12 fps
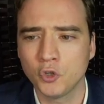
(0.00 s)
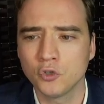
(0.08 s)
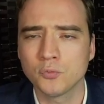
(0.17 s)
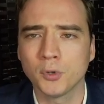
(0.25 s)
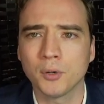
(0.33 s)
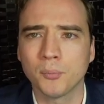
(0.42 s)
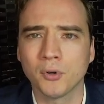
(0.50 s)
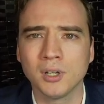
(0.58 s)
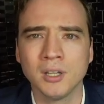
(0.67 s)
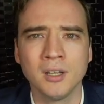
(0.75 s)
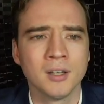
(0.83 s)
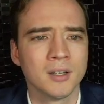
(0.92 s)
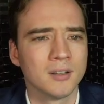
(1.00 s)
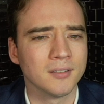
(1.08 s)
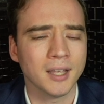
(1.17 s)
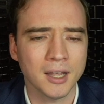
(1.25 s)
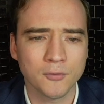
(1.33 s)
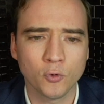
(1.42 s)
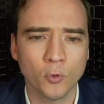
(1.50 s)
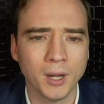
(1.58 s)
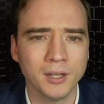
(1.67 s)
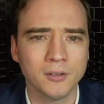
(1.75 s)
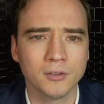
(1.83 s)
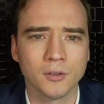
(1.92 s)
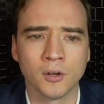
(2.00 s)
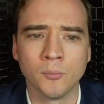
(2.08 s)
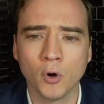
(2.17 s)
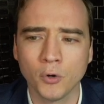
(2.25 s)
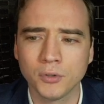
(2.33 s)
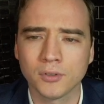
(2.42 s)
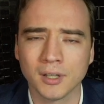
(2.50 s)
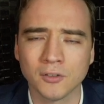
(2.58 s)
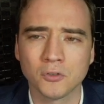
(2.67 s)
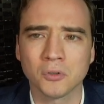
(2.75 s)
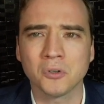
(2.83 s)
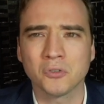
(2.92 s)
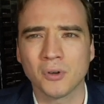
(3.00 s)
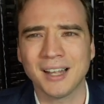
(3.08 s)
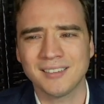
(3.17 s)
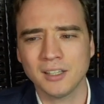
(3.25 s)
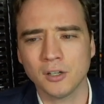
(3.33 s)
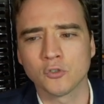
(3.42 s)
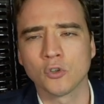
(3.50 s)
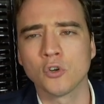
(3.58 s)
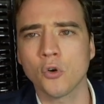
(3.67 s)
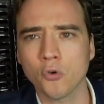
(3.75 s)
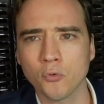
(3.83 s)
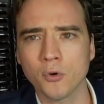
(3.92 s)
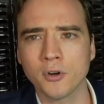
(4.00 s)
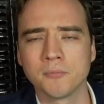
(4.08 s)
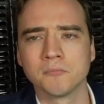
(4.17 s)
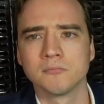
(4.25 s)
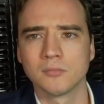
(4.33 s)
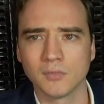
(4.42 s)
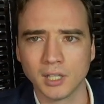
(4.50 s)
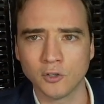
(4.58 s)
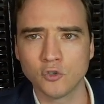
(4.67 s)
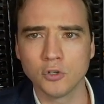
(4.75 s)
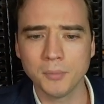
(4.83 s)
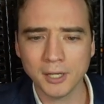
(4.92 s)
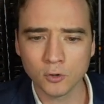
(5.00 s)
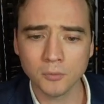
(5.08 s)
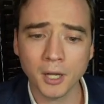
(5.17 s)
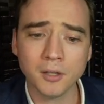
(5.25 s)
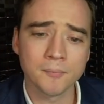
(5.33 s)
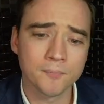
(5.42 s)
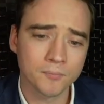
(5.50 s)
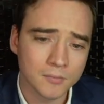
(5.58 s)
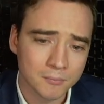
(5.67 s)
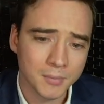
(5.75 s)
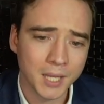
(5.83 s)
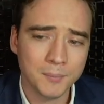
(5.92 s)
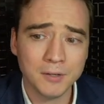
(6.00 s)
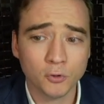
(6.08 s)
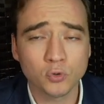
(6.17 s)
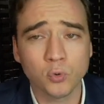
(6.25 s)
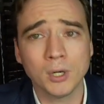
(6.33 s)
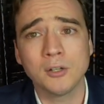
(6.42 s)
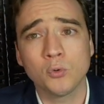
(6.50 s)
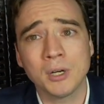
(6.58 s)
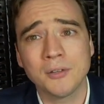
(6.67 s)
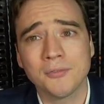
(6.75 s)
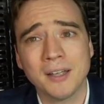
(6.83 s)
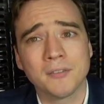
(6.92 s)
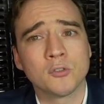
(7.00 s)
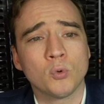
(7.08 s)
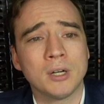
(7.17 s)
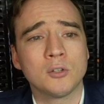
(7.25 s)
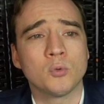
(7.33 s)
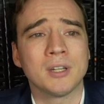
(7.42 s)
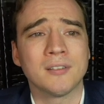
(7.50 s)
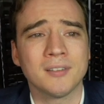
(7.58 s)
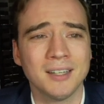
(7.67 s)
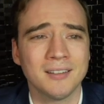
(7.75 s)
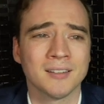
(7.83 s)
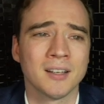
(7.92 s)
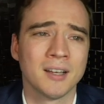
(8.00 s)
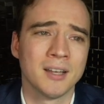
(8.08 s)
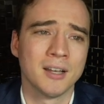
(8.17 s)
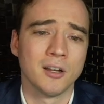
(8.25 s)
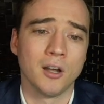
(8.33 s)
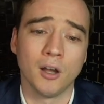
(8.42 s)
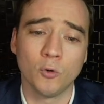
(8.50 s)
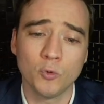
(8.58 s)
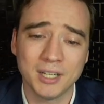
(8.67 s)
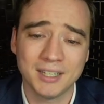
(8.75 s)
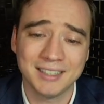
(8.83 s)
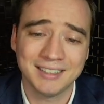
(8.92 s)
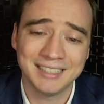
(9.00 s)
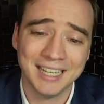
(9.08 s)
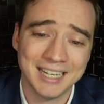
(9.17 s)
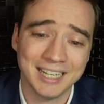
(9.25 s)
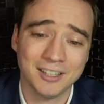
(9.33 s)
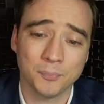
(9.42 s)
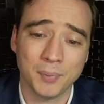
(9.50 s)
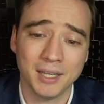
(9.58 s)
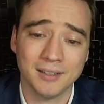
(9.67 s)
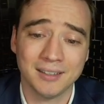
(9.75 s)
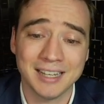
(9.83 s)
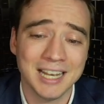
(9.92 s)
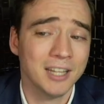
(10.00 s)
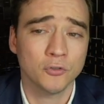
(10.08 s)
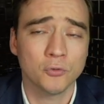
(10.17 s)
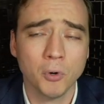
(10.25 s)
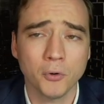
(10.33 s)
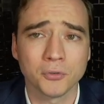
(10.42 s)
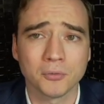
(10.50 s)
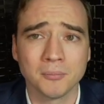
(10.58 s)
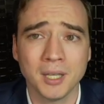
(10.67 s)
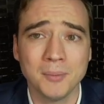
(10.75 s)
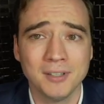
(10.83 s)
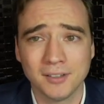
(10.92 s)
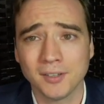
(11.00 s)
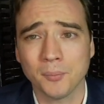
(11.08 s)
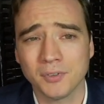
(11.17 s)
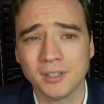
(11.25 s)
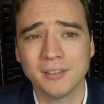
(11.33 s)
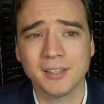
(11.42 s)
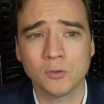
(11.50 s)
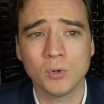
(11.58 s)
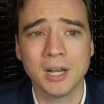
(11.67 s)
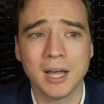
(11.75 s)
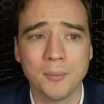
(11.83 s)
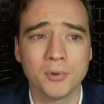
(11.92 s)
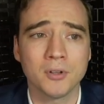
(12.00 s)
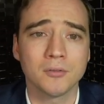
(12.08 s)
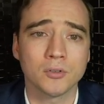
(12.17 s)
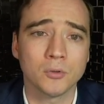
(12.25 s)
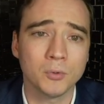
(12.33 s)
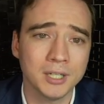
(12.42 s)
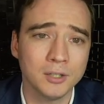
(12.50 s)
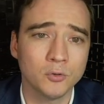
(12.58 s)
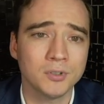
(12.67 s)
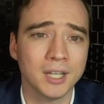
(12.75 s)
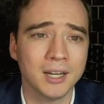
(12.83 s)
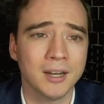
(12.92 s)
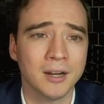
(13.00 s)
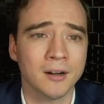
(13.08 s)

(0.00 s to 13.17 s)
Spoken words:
monopoly, they have great moat and so on. So I think on the long run, it should be good. But maybe for 2025 and 2026, we can expect less growth. Maybe it's something that will happen, so we need to take care